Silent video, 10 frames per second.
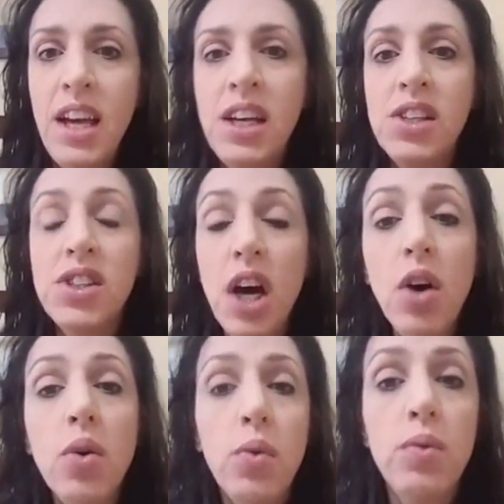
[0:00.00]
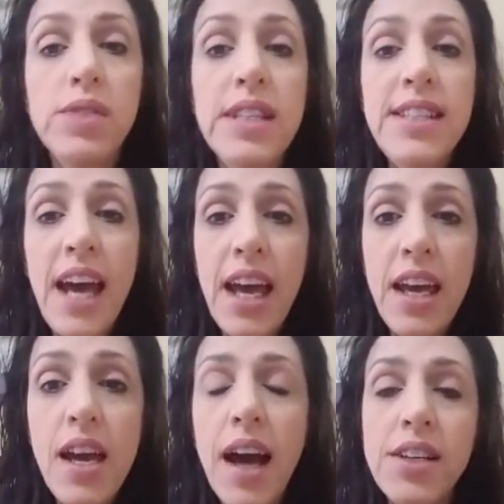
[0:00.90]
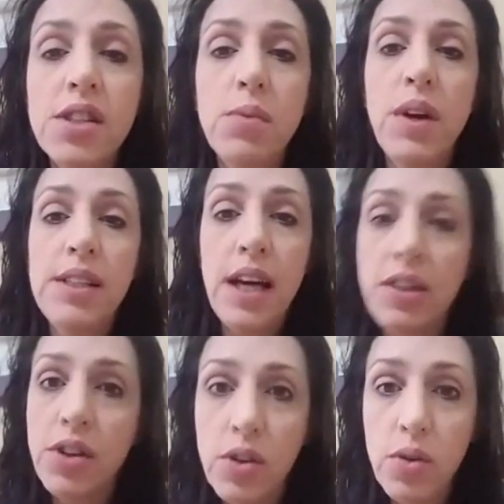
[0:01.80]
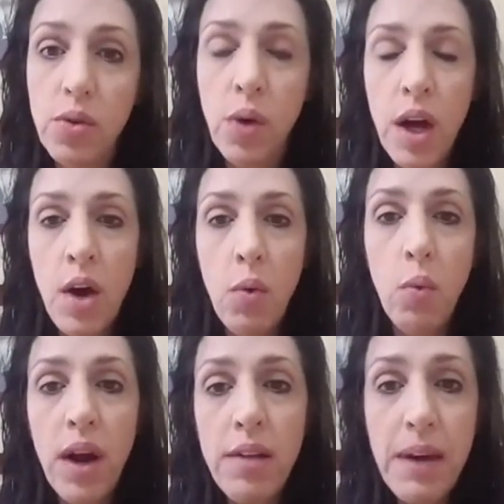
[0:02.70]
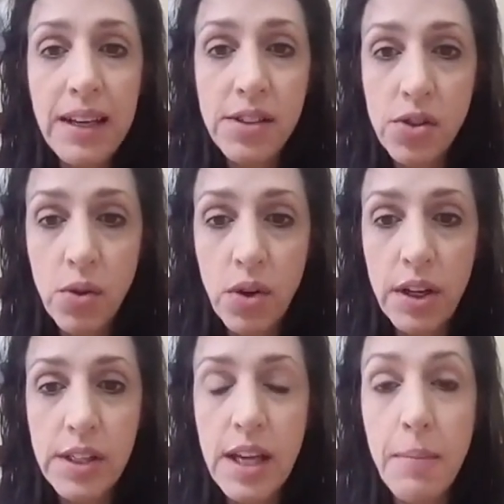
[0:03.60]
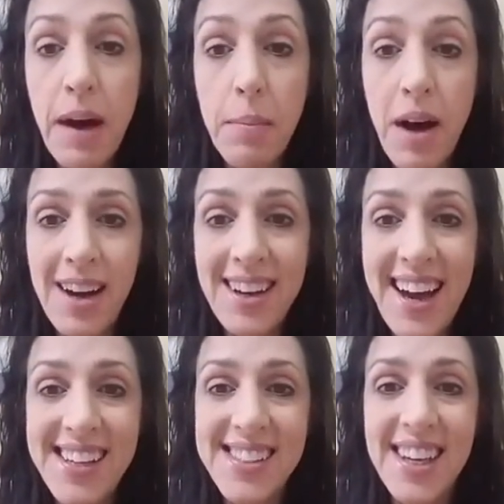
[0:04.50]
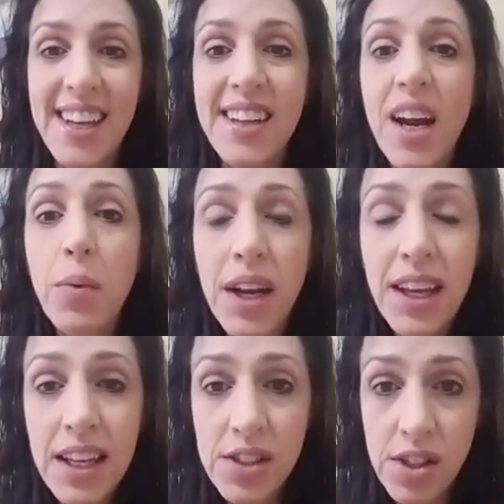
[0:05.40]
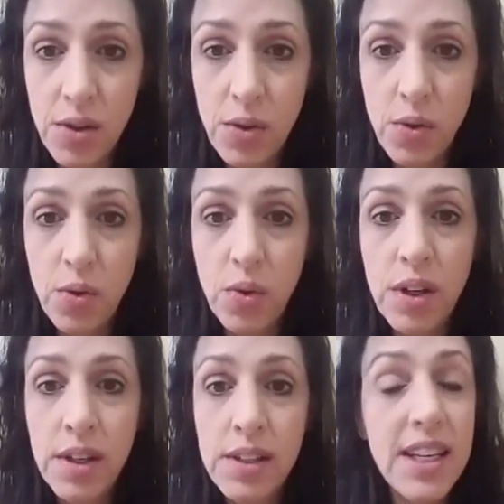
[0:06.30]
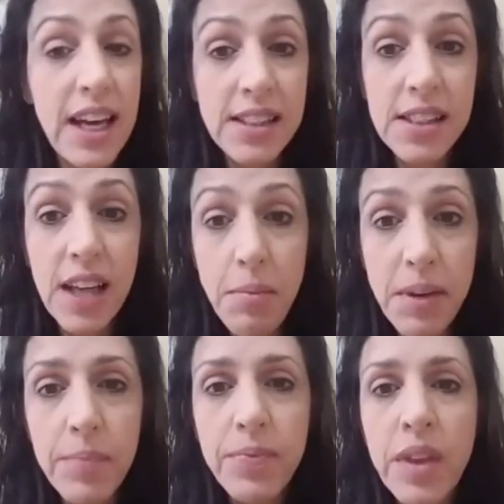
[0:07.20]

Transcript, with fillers: So today I just want to tell you one of my stories about podcasting, and then I want to get to today's assignment.